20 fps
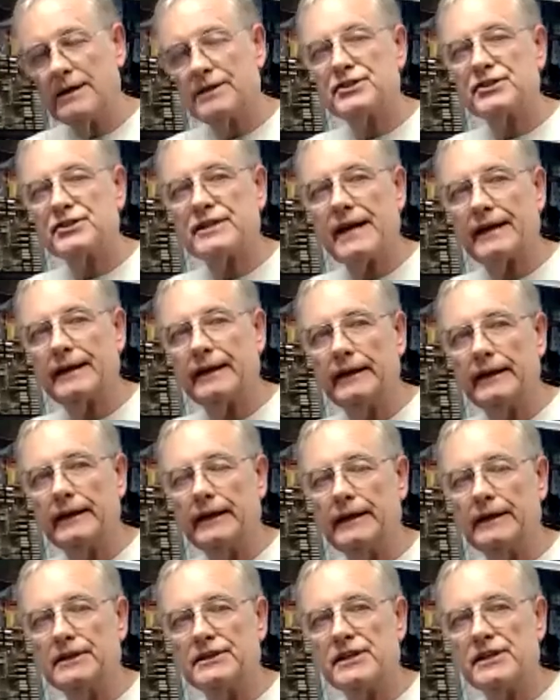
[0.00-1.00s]
Second
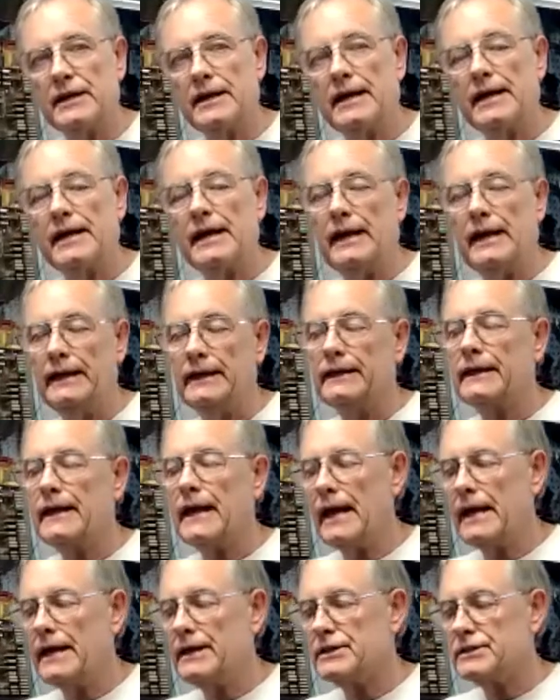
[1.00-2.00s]
is in
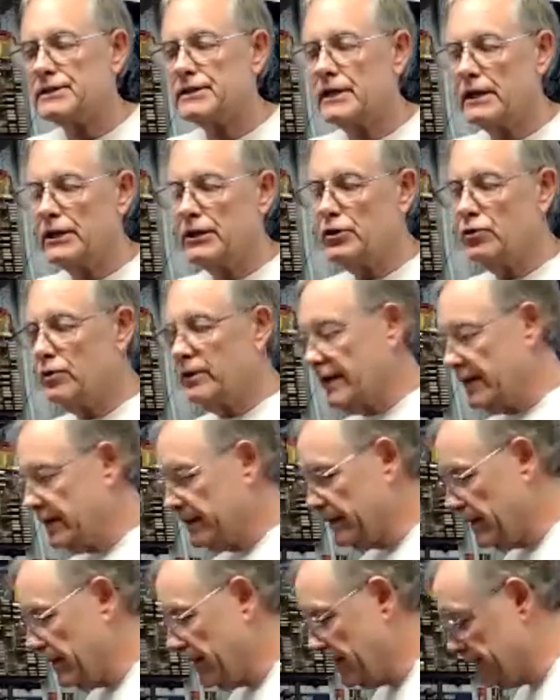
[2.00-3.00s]
case you
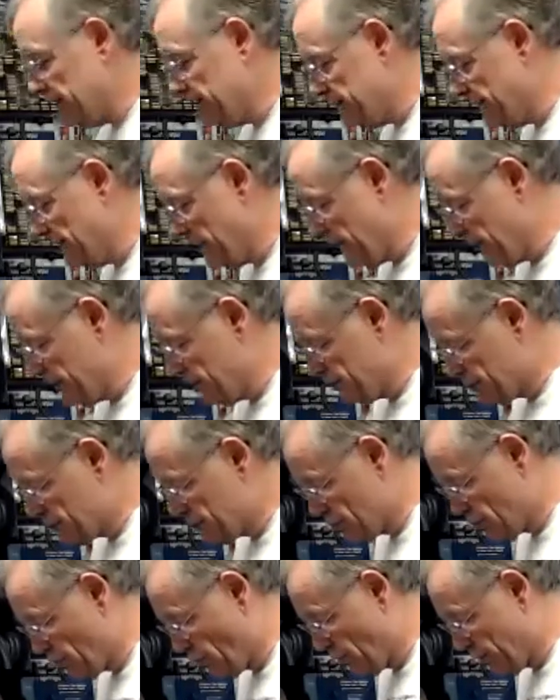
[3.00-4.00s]
get a dead
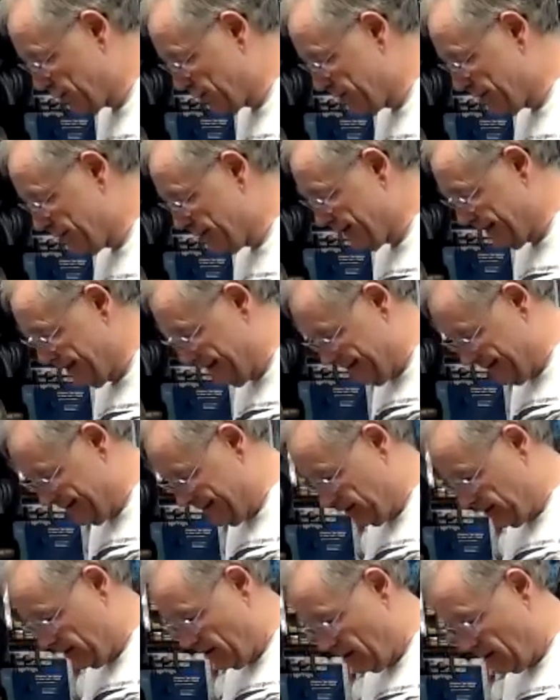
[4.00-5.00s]
short in the
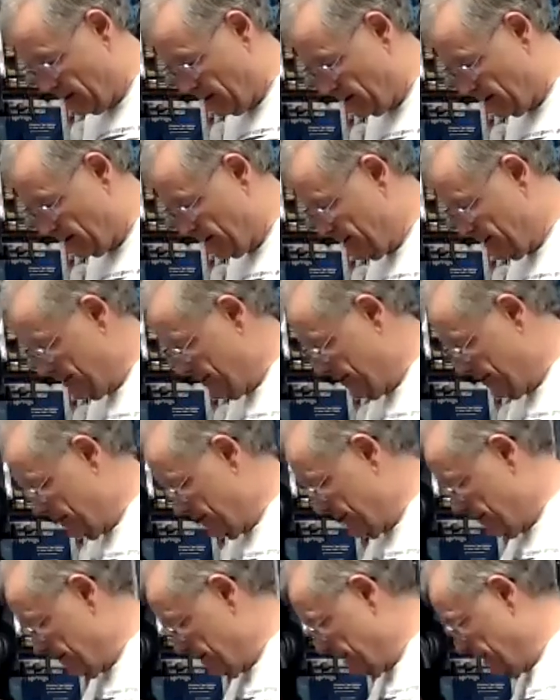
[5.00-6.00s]
car.
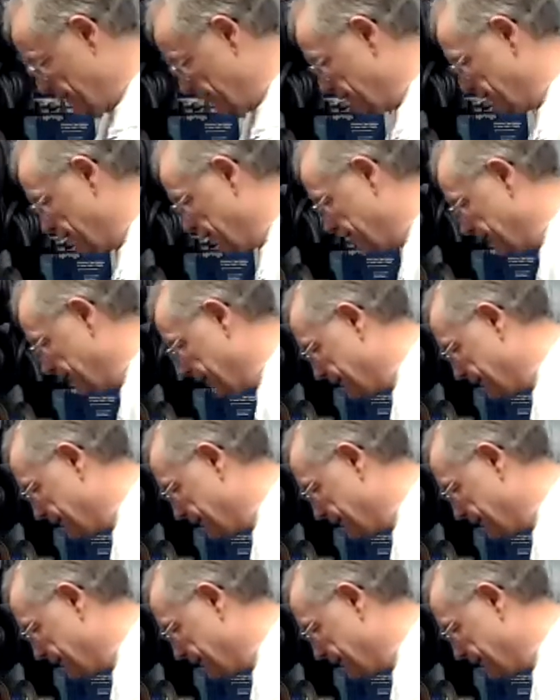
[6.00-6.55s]
Uh,